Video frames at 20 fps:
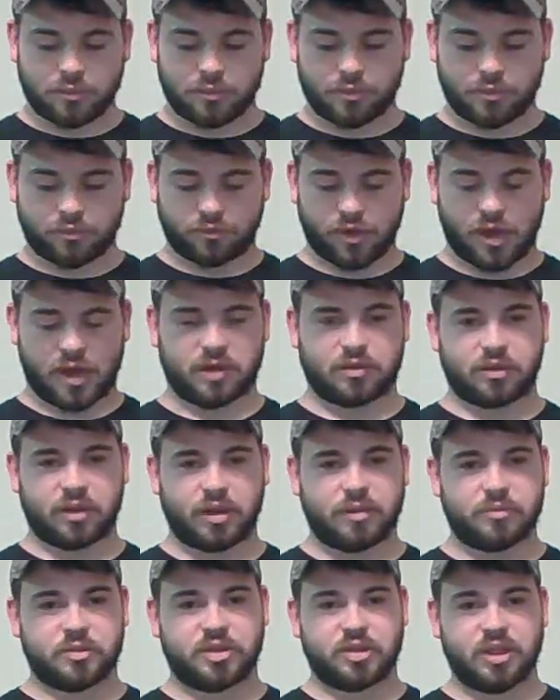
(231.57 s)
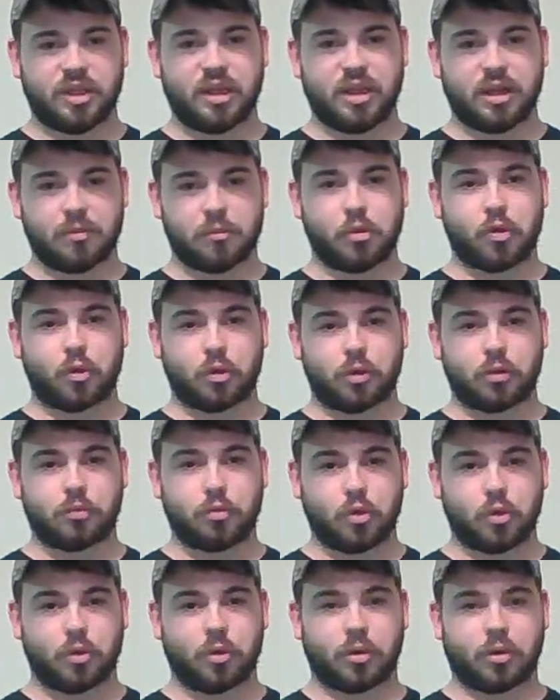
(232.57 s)
the fact that I'm seeing it more and
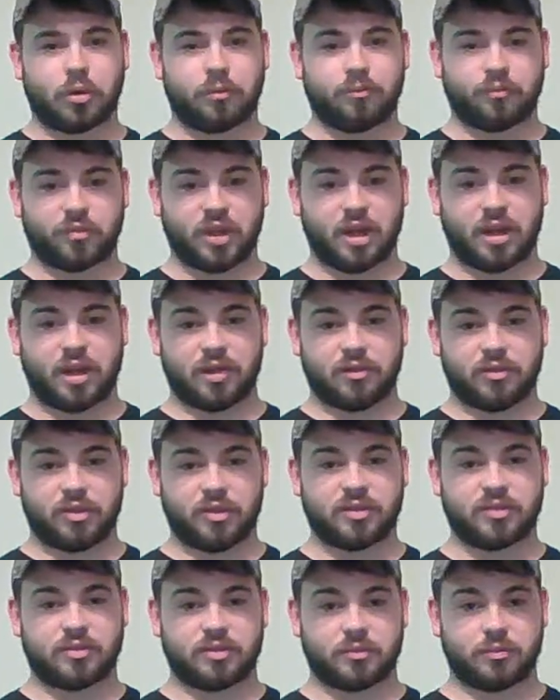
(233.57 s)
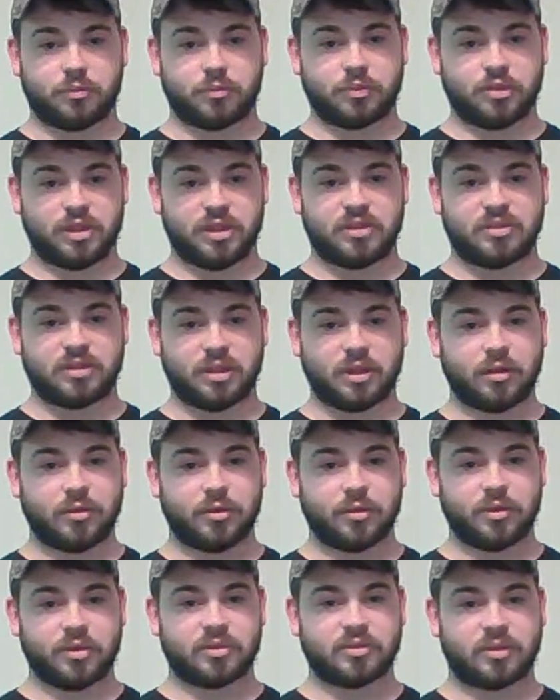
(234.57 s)
more, and at this
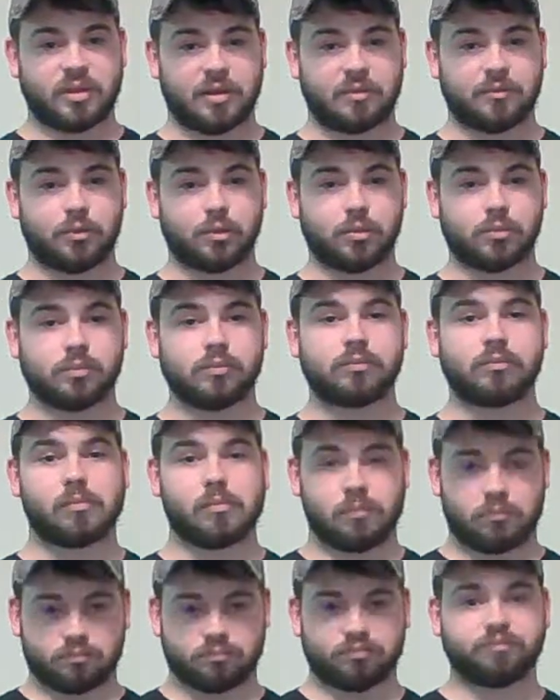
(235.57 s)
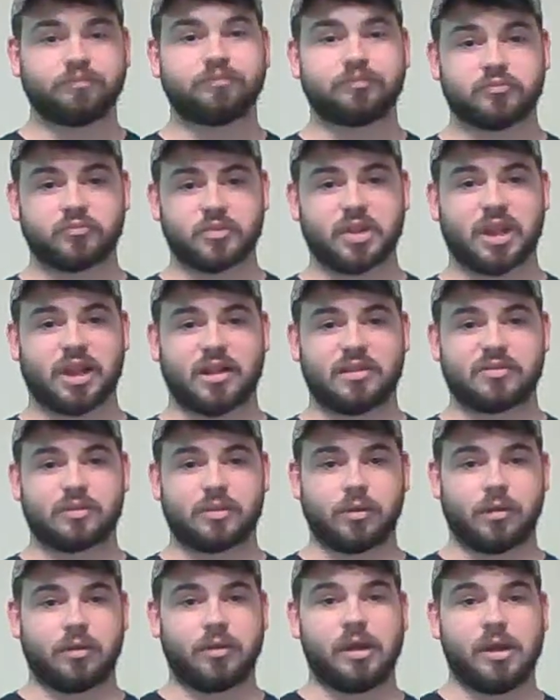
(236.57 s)
detail and this level, yeah, that's
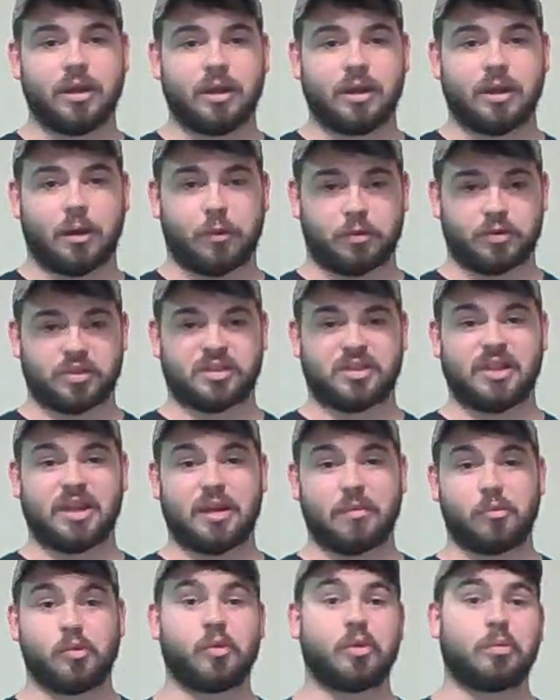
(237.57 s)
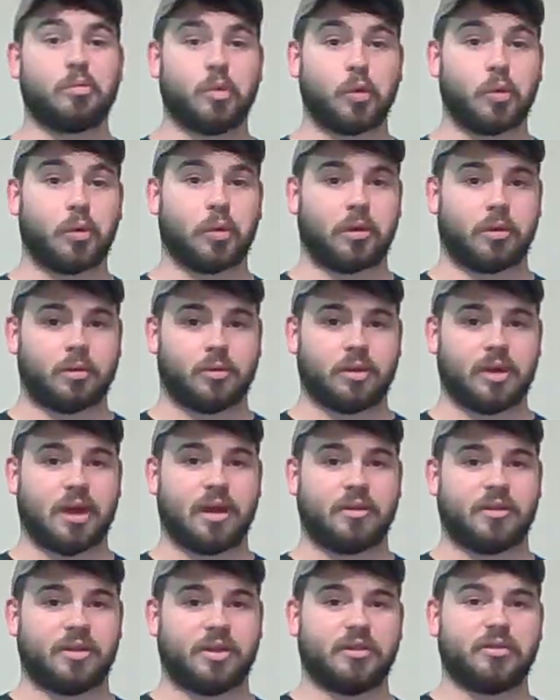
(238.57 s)
good. I want to see that more and more
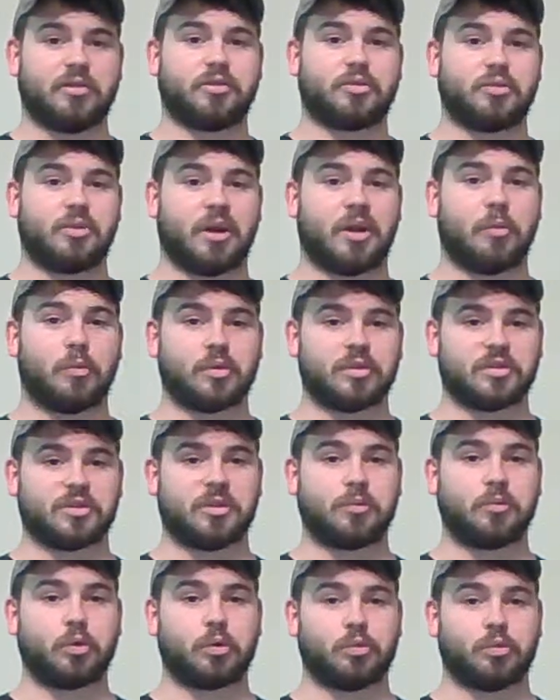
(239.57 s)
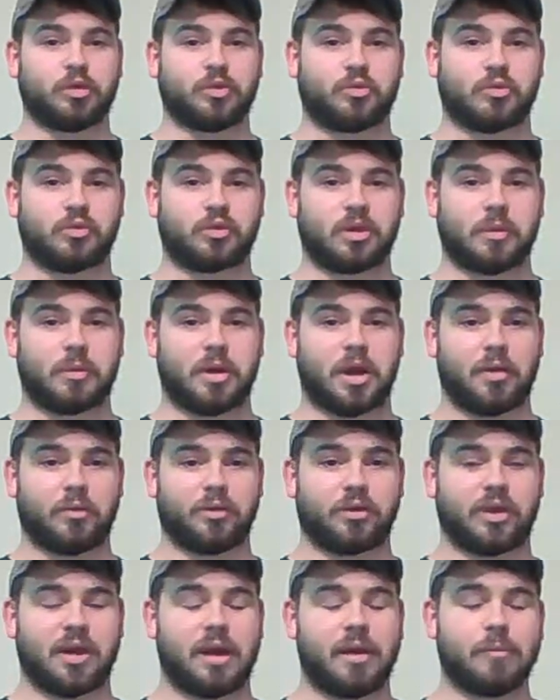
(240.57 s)
out of the industry. I want to see more pistols coming out
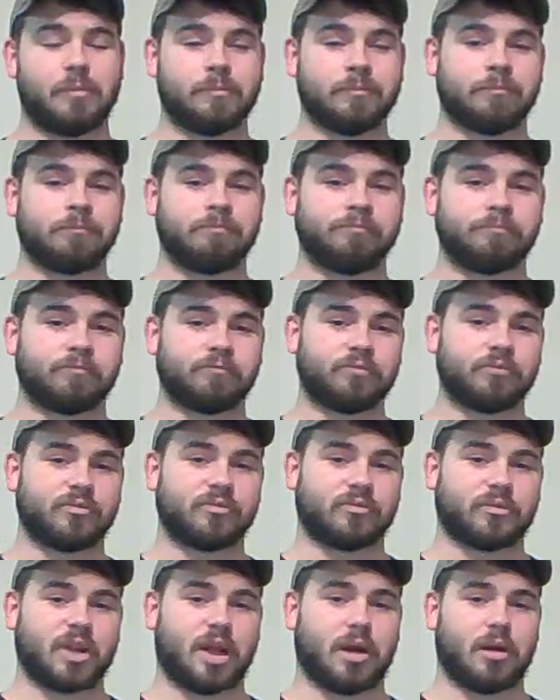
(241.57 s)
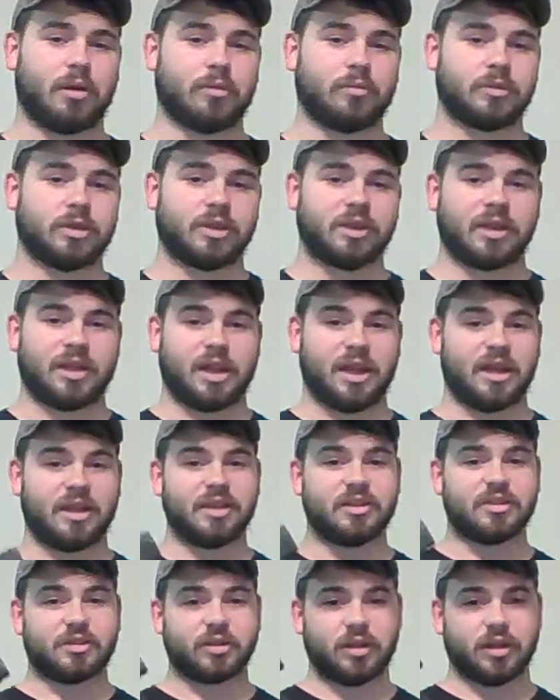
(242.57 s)
with that. Now, it
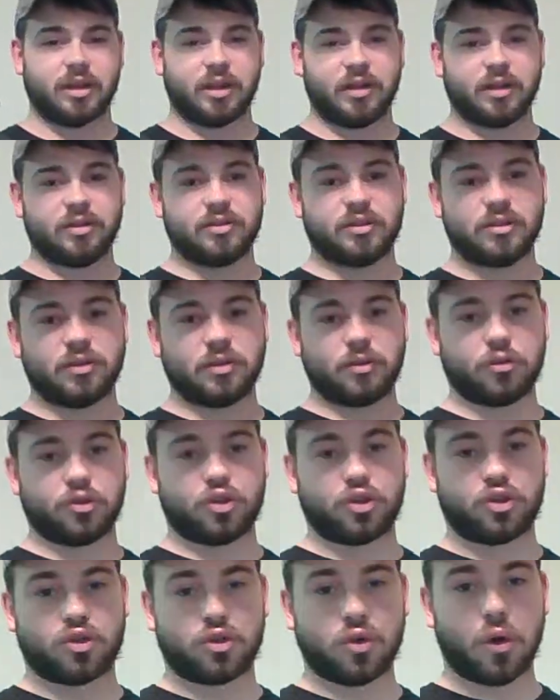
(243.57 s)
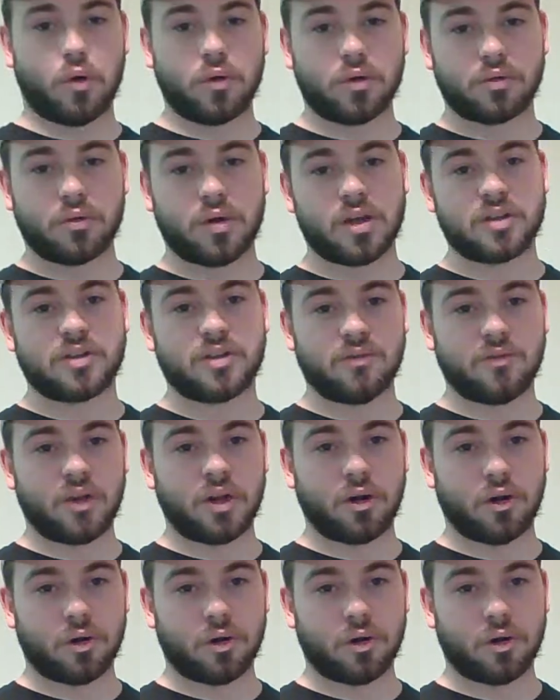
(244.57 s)
isn't so aggressive that it